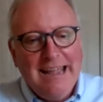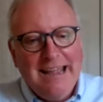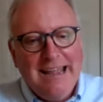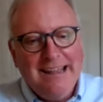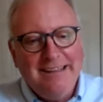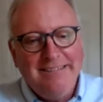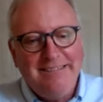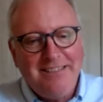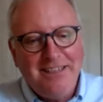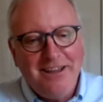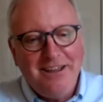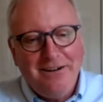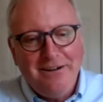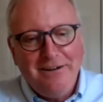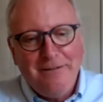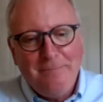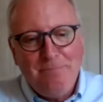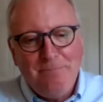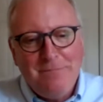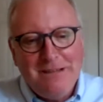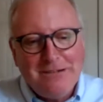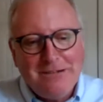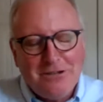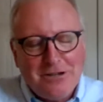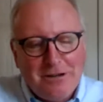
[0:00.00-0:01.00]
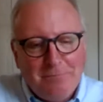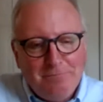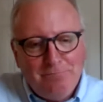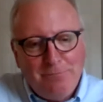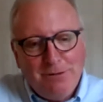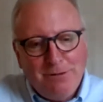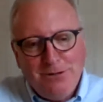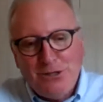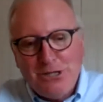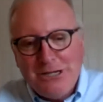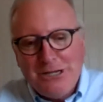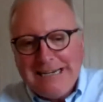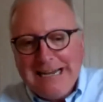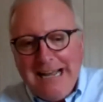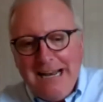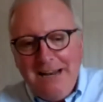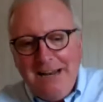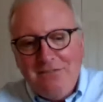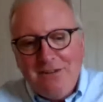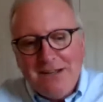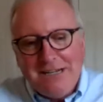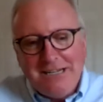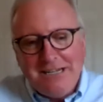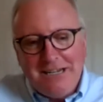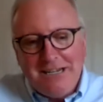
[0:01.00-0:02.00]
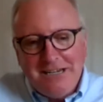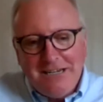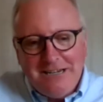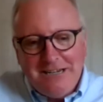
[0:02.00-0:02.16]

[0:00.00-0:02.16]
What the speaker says: There's like kind of a